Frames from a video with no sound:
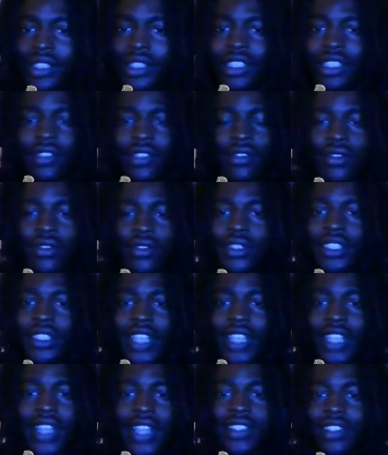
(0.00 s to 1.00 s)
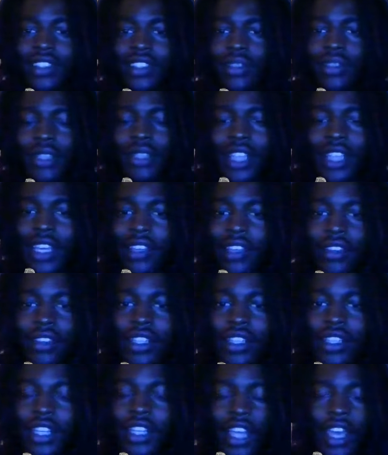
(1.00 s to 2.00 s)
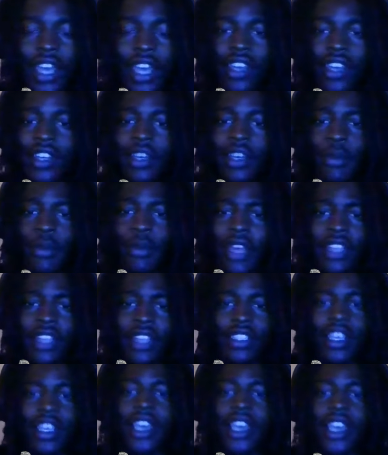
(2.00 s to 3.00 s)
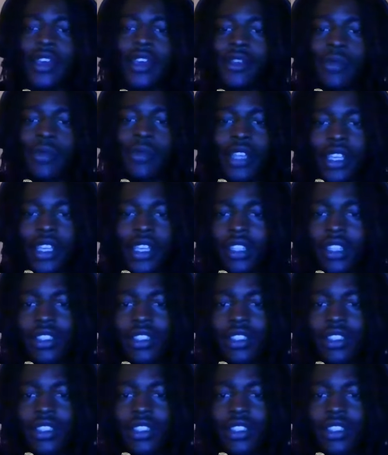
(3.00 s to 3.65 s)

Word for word: just throwing shots up. He like playing elimination games, man.